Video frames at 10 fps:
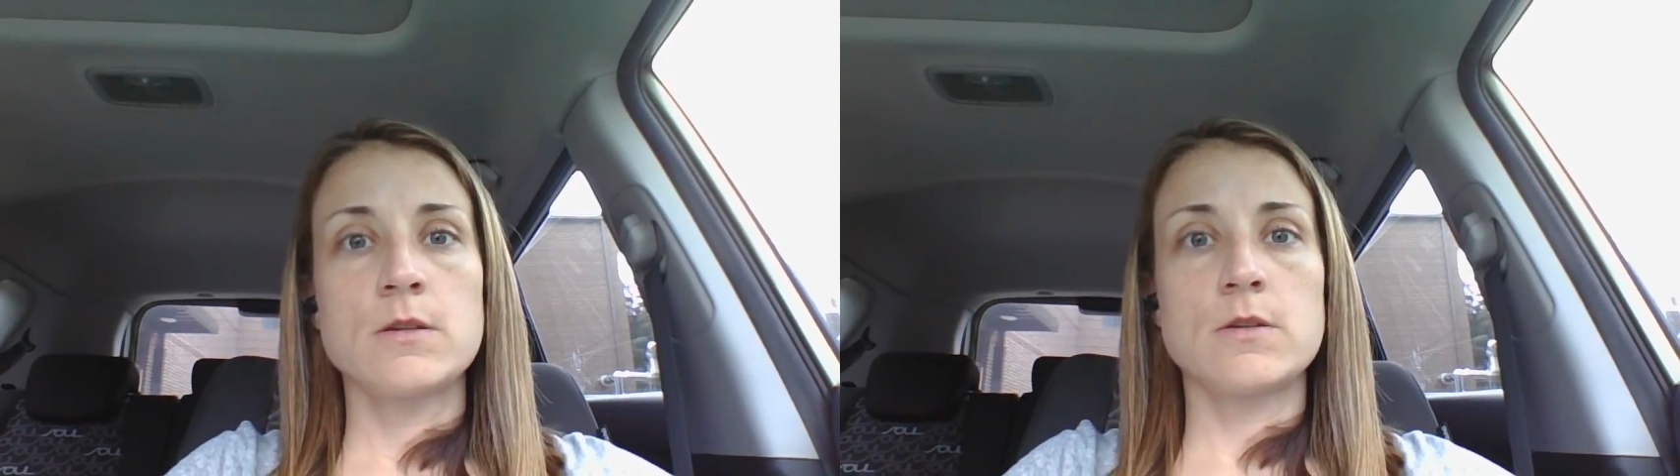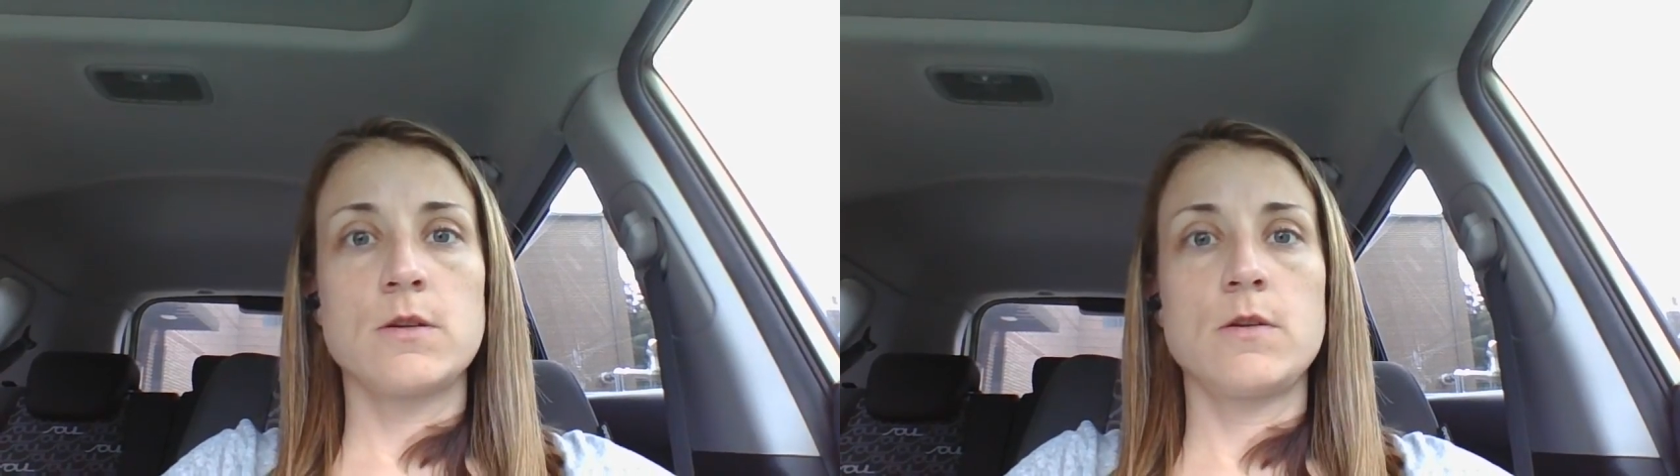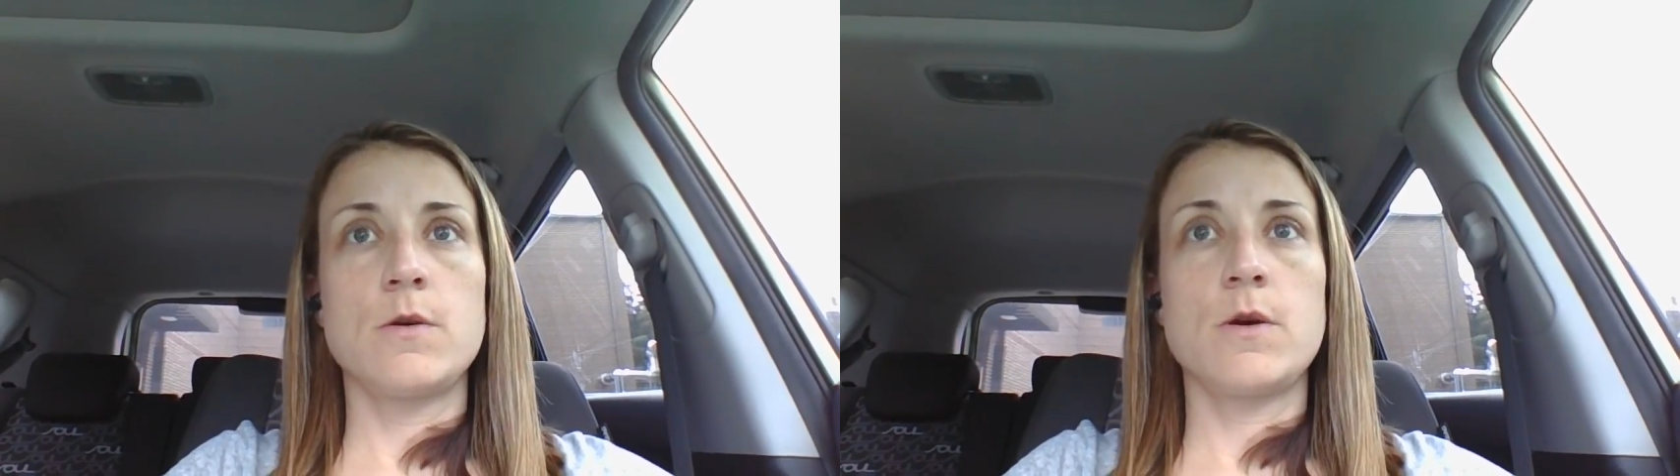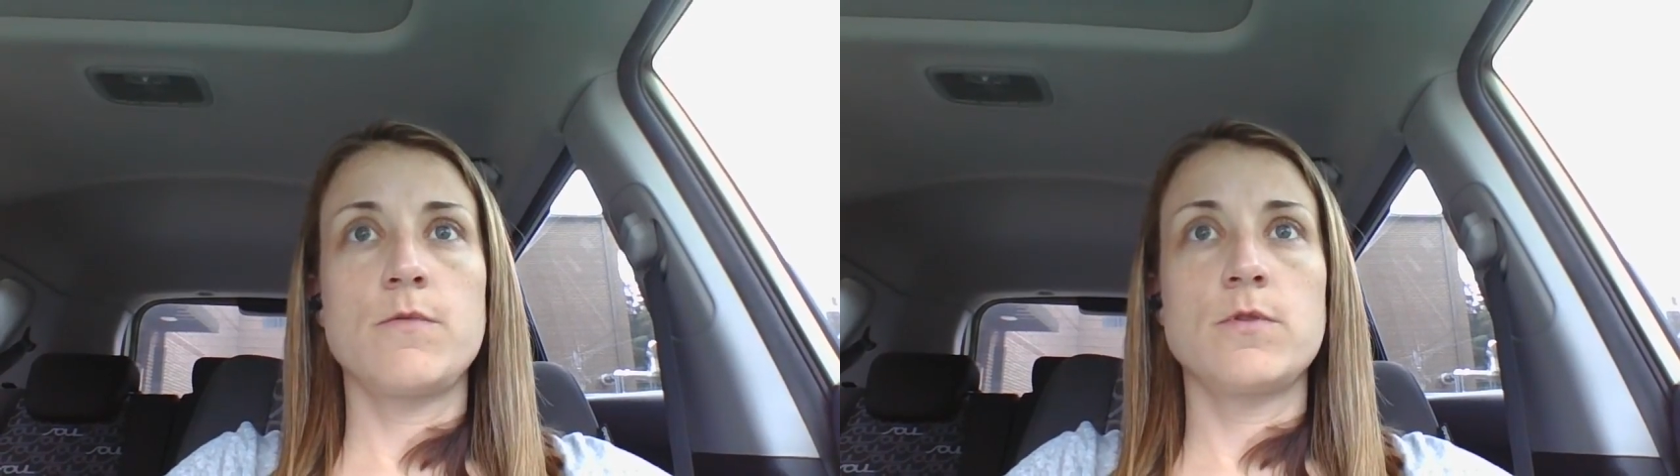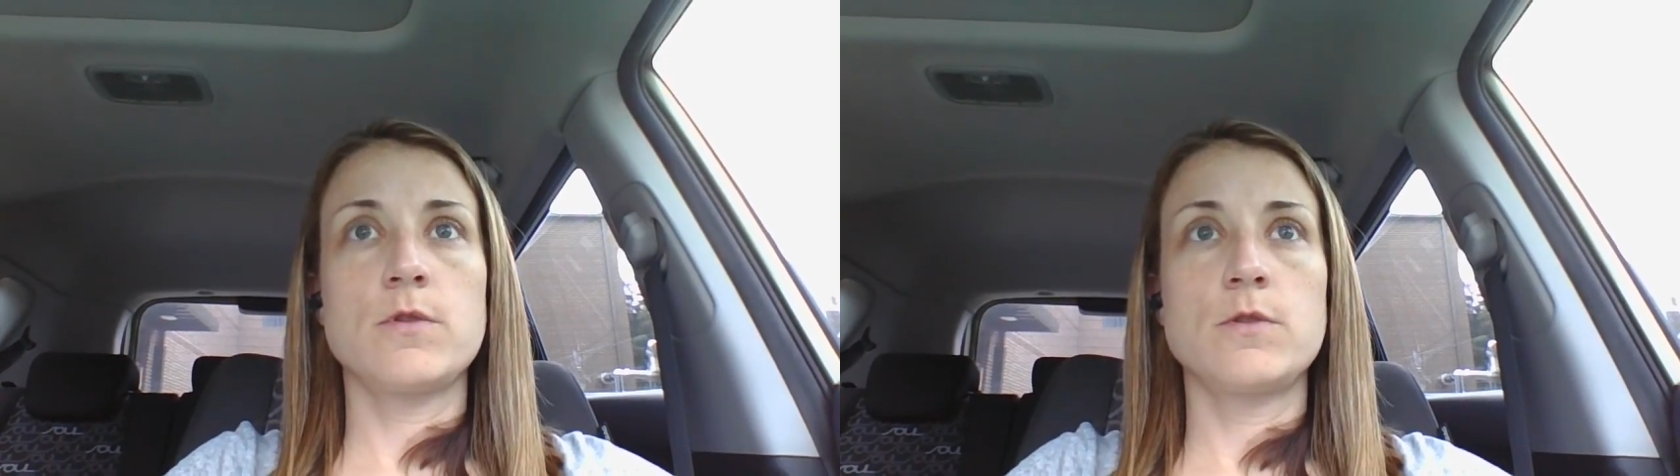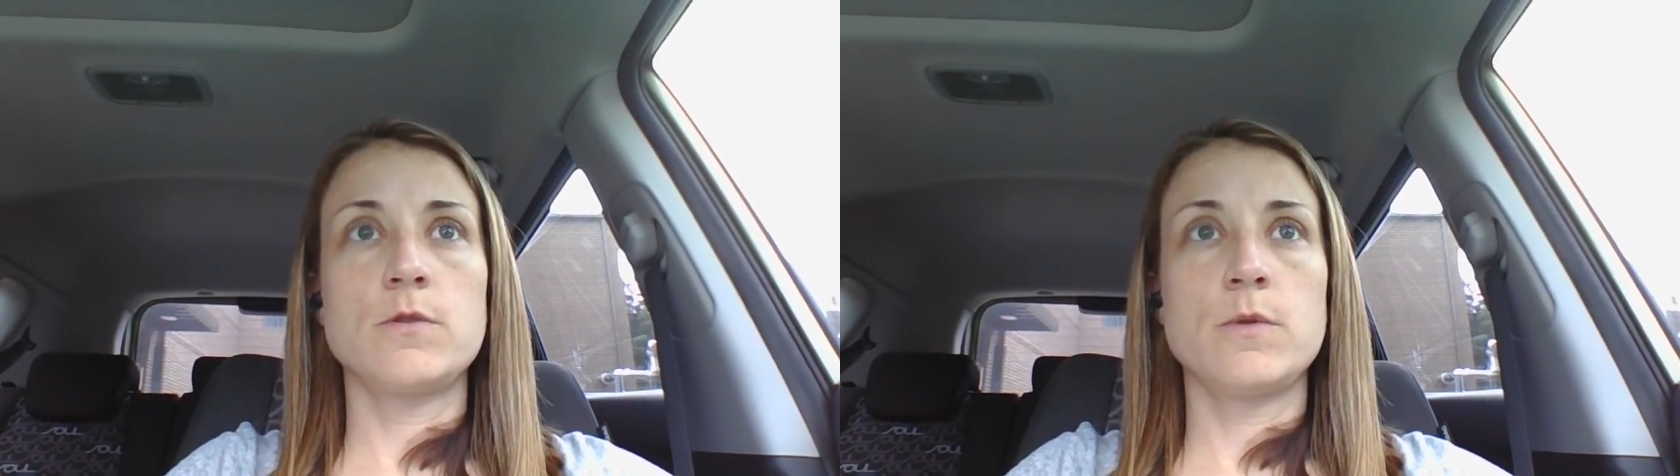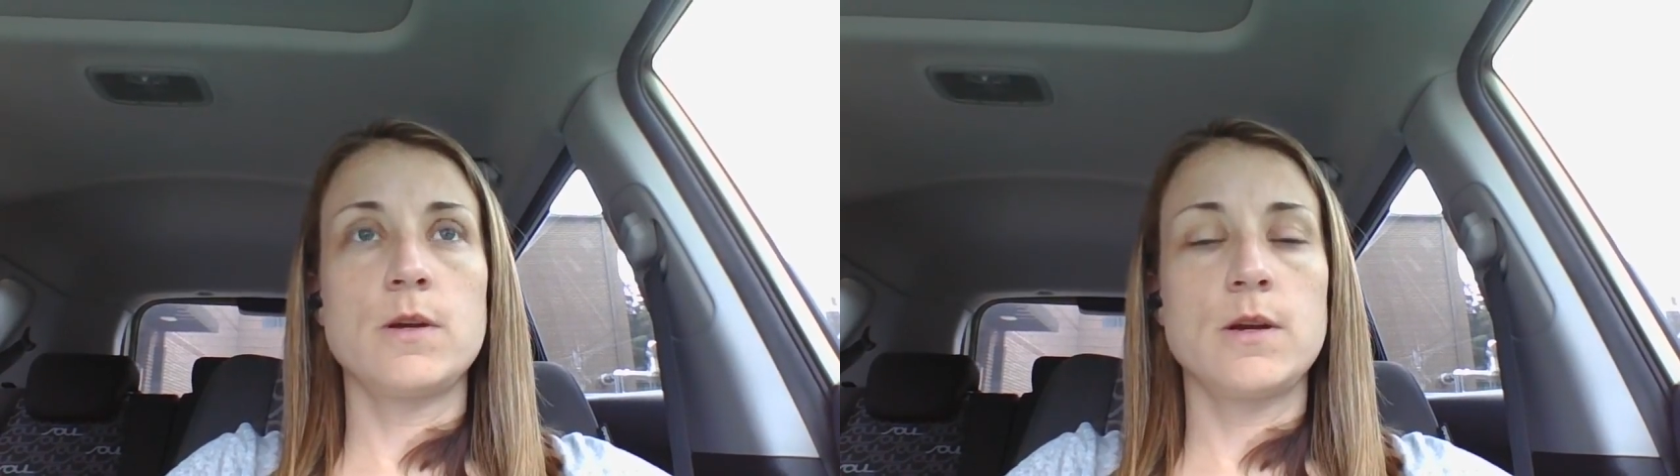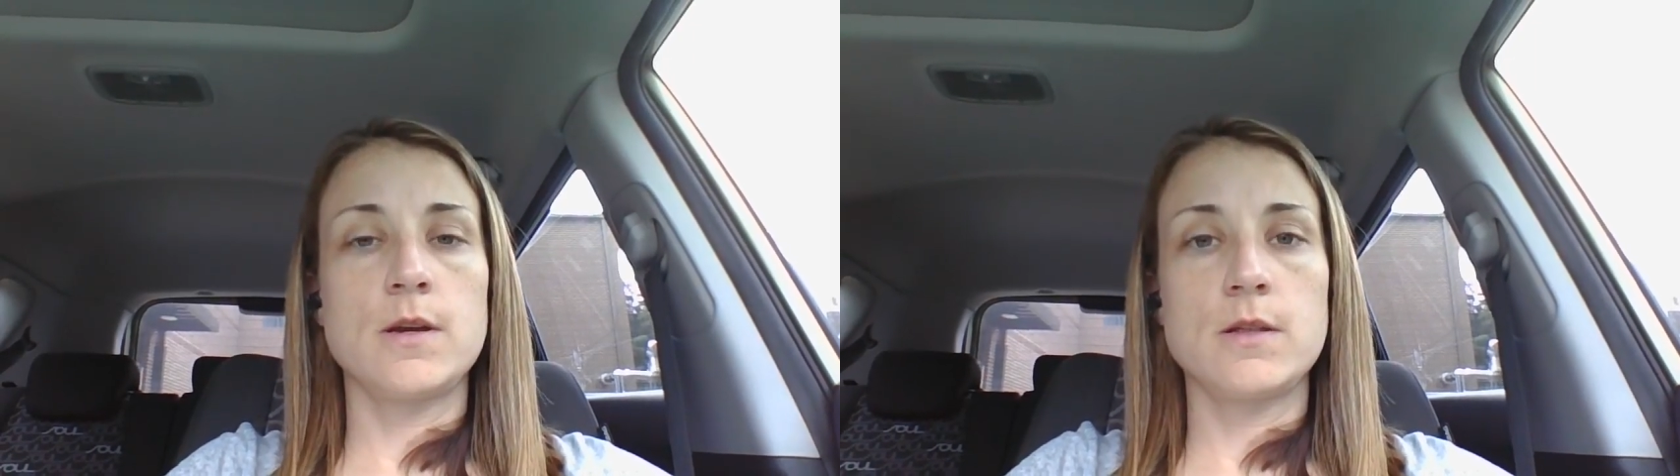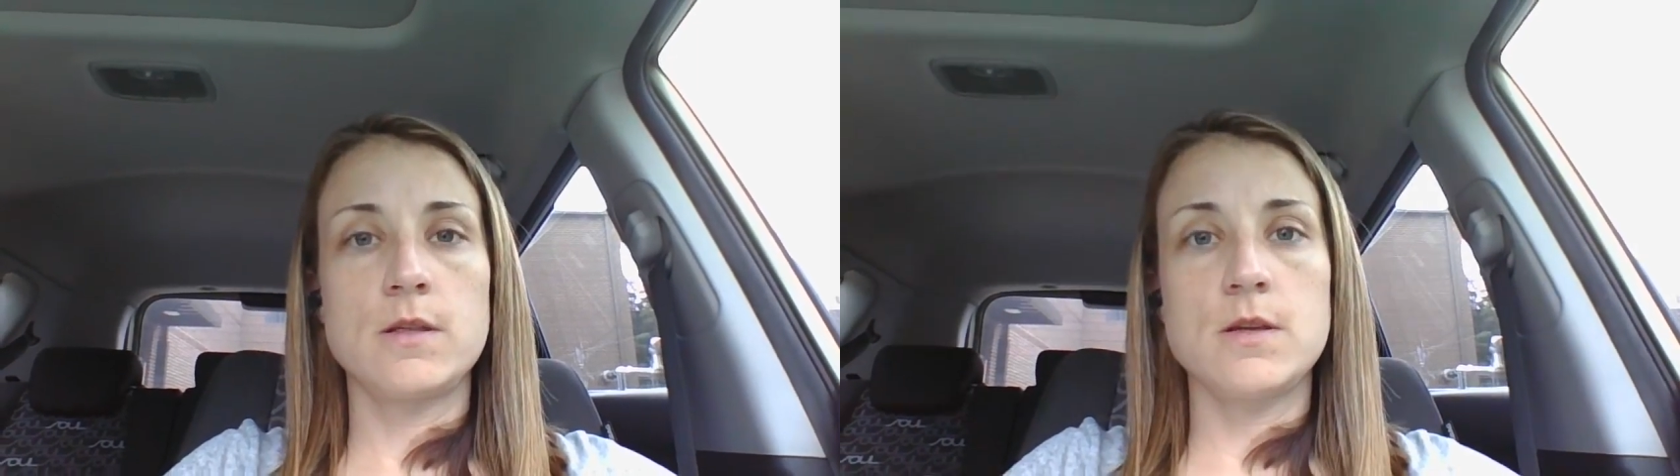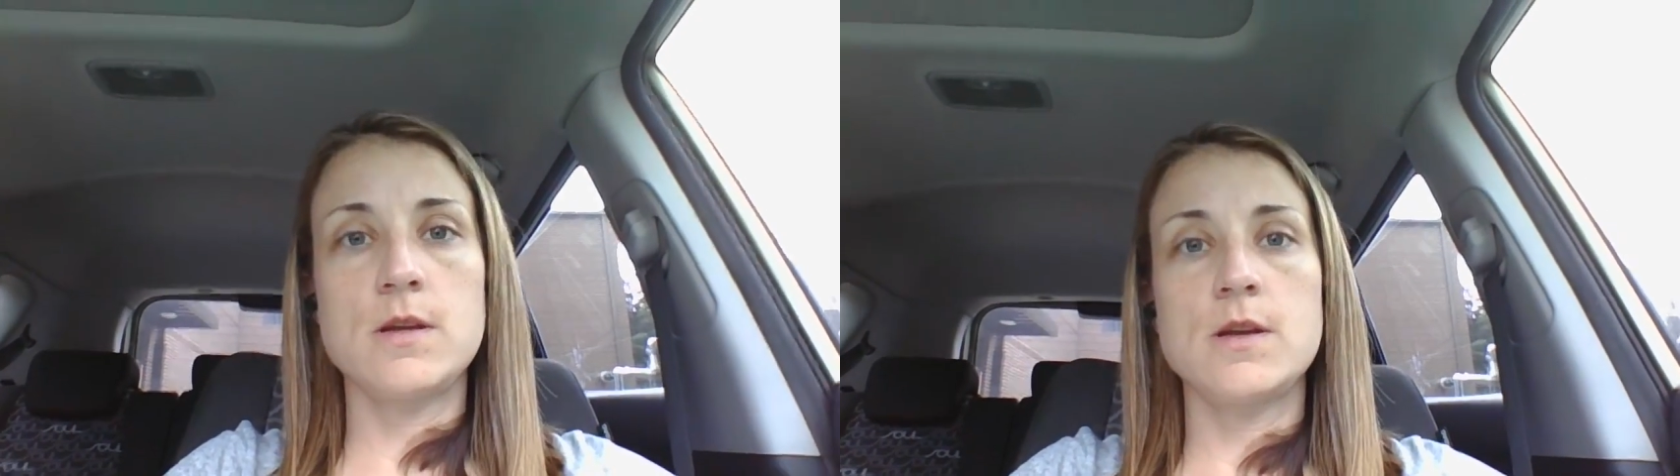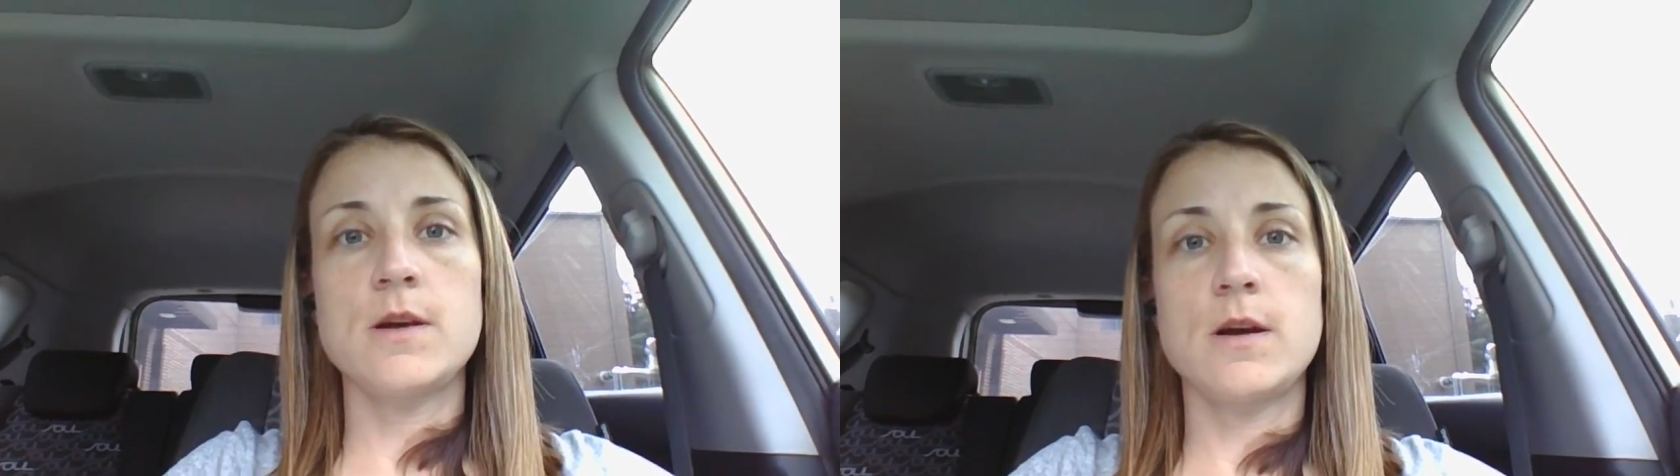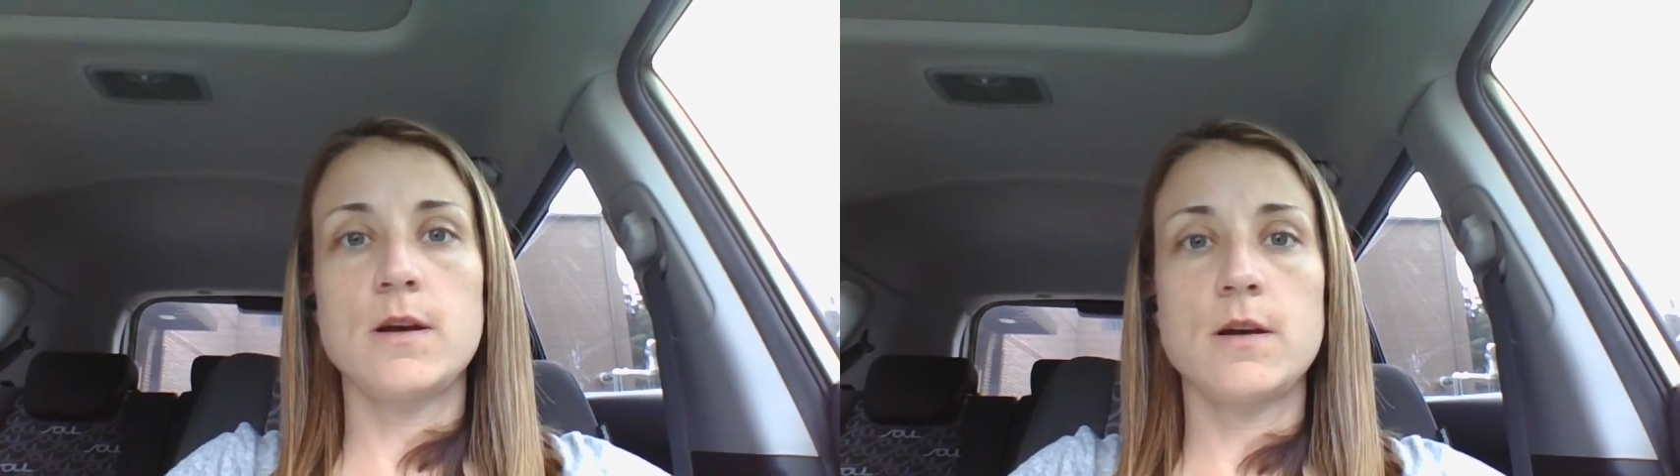So if you're doing the